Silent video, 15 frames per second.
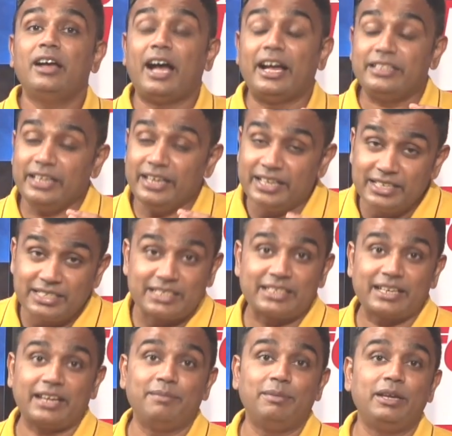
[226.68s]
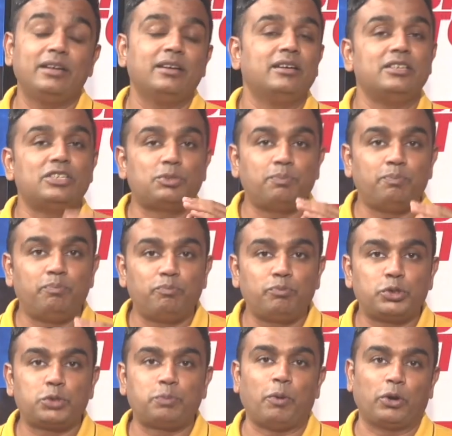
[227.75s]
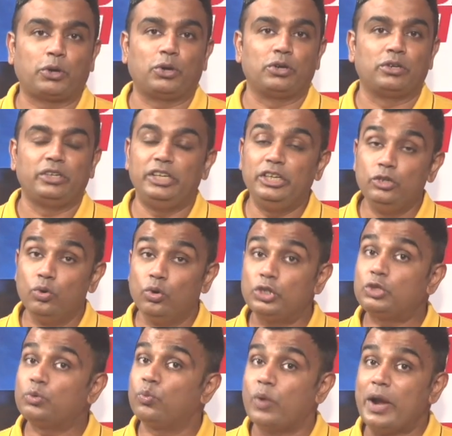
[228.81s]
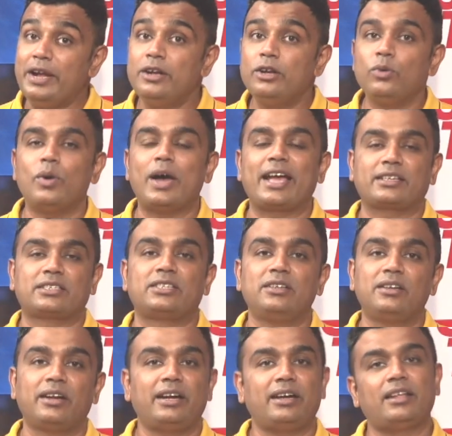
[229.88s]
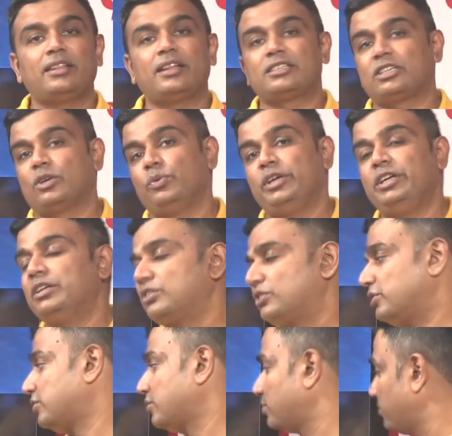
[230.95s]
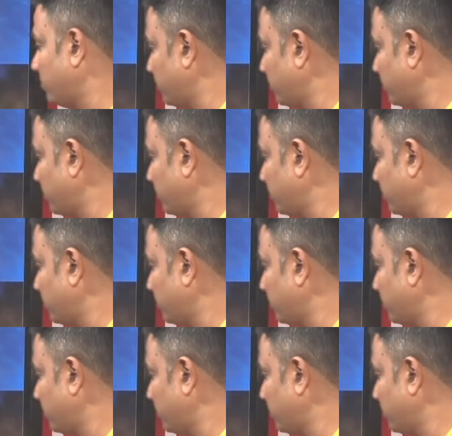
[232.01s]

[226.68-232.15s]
I think his timing is spot on. He knows when to accelerate and that's how he does it.